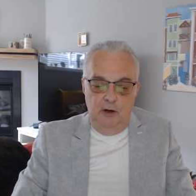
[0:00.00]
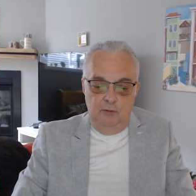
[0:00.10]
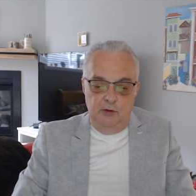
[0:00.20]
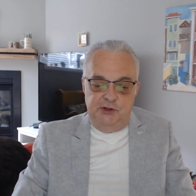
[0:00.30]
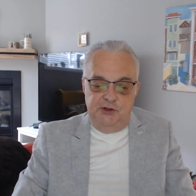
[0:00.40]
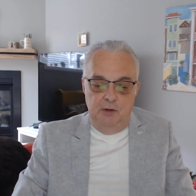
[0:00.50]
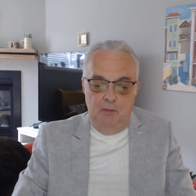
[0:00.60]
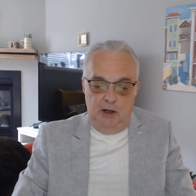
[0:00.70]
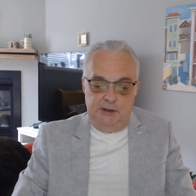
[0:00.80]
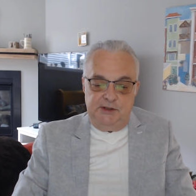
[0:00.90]
which
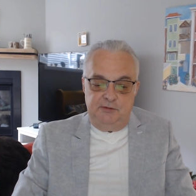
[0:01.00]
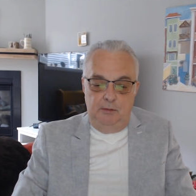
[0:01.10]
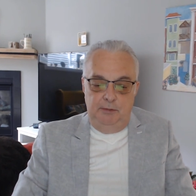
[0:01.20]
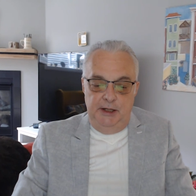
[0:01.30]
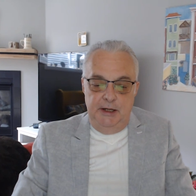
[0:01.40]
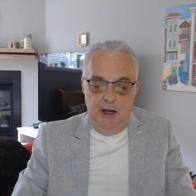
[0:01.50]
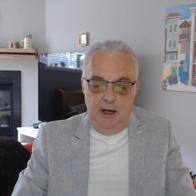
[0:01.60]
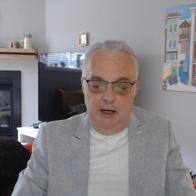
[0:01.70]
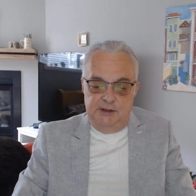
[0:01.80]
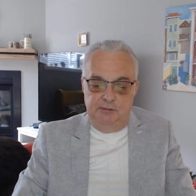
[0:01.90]
demonstrably
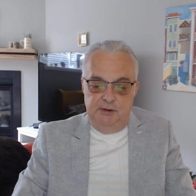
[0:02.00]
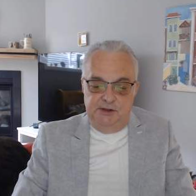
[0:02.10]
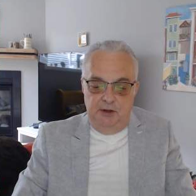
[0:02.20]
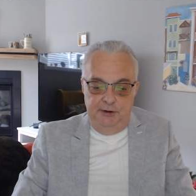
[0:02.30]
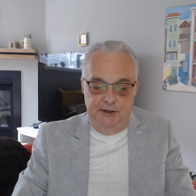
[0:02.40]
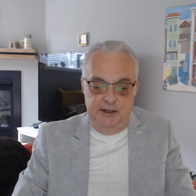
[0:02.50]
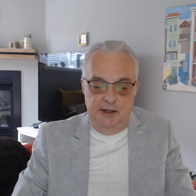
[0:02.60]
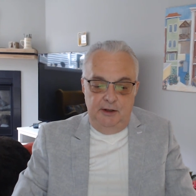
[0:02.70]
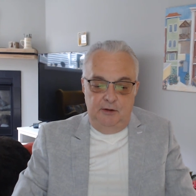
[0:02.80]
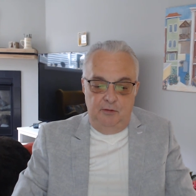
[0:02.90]
has resulted
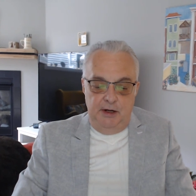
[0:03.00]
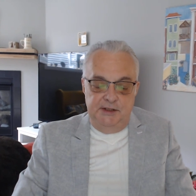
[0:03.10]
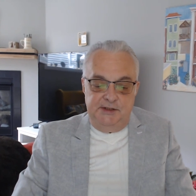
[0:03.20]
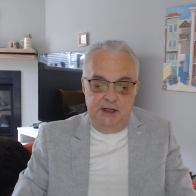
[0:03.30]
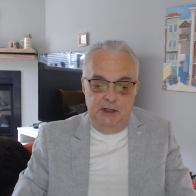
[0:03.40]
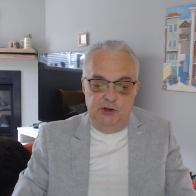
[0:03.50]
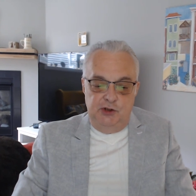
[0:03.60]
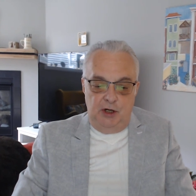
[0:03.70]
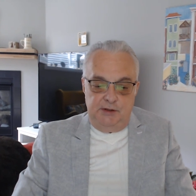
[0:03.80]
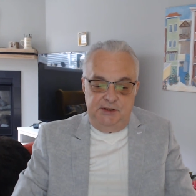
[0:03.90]
in the greatest
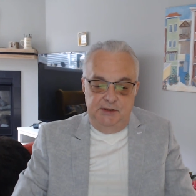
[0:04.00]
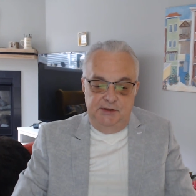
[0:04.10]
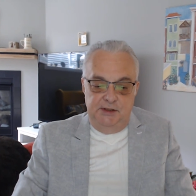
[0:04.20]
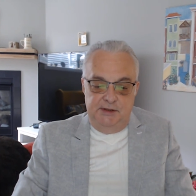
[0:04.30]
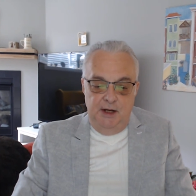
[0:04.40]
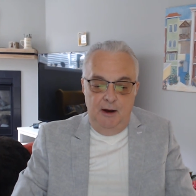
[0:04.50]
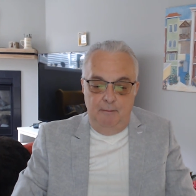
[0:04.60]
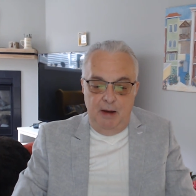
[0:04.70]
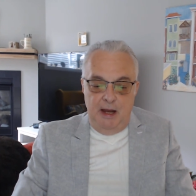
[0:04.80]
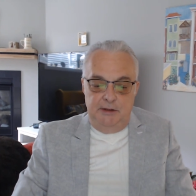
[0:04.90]
injustices
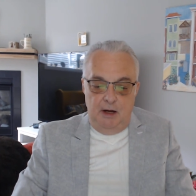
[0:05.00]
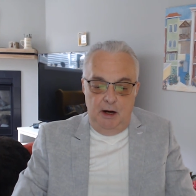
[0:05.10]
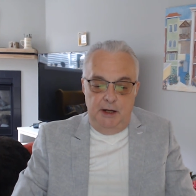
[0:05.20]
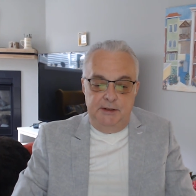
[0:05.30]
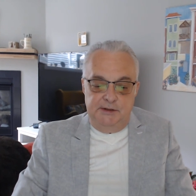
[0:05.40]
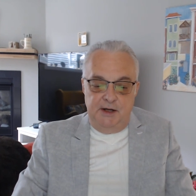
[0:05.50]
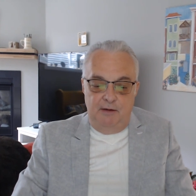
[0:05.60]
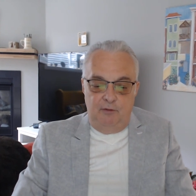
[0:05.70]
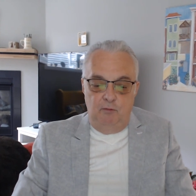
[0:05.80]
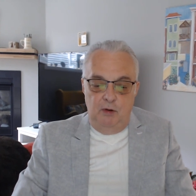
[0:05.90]
mankind has
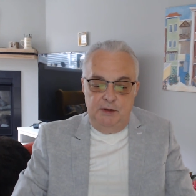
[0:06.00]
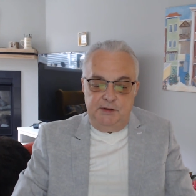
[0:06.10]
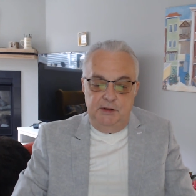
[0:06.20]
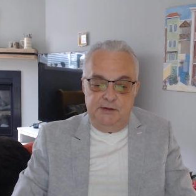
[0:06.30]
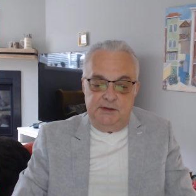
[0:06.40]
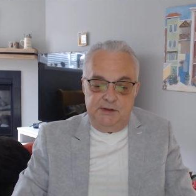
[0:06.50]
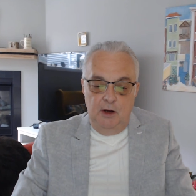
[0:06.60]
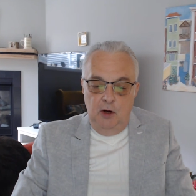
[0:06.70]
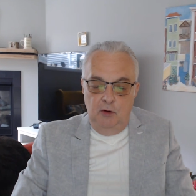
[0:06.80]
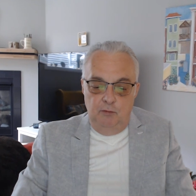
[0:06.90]
ever witnessed,
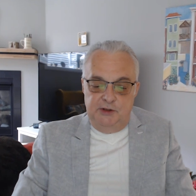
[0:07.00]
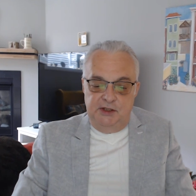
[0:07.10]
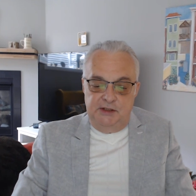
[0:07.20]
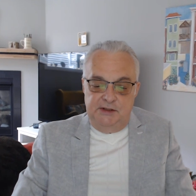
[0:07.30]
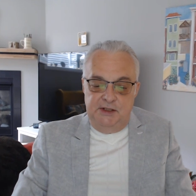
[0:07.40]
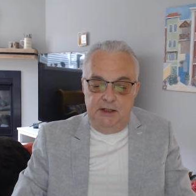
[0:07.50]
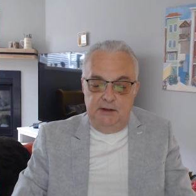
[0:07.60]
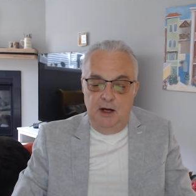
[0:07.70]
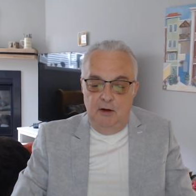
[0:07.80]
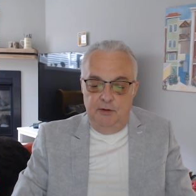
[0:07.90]
which
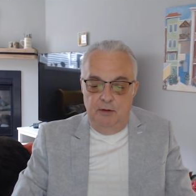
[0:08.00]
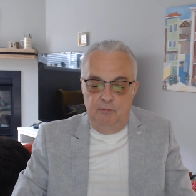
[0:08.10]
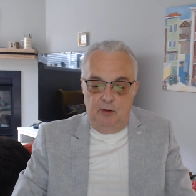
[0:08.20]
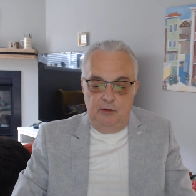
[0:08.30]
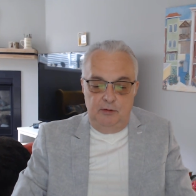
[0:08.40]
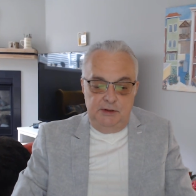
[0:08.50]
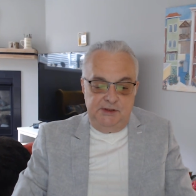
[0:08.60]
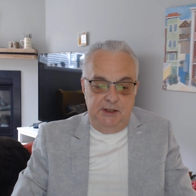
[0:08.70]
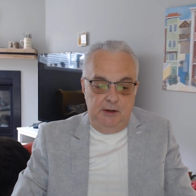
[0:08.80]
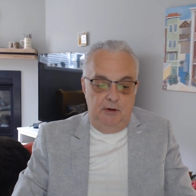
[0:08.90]
exceed the murderous
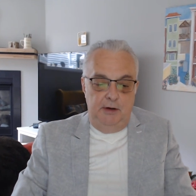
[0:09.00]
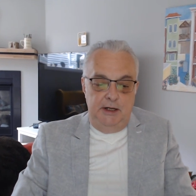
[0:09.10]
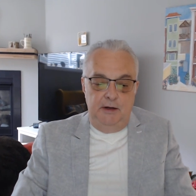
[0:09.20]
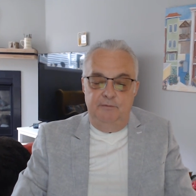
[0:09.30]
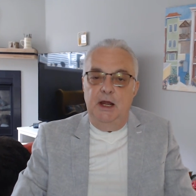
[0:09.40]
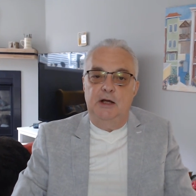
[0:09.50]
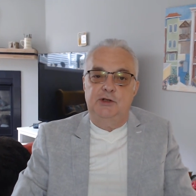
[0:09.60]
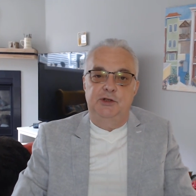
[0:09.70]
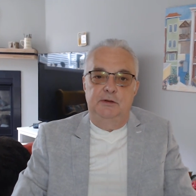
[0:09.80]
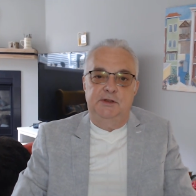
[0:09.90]
tyranny of
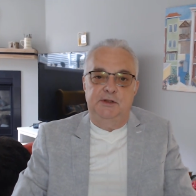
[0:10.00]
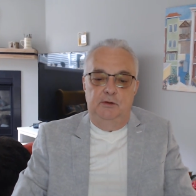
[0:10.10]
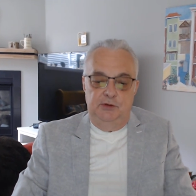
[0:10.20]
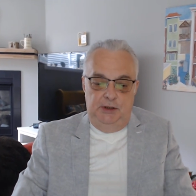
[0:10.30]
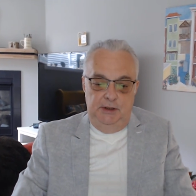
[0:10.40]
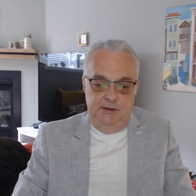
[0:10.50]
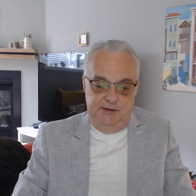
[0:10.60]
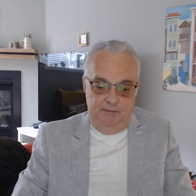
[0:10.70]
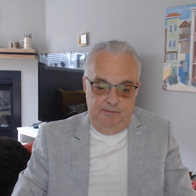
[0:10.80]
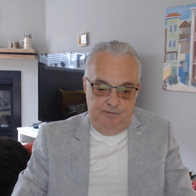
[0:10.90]
National
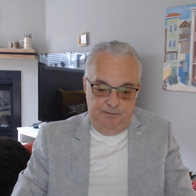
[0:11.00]
Socialism.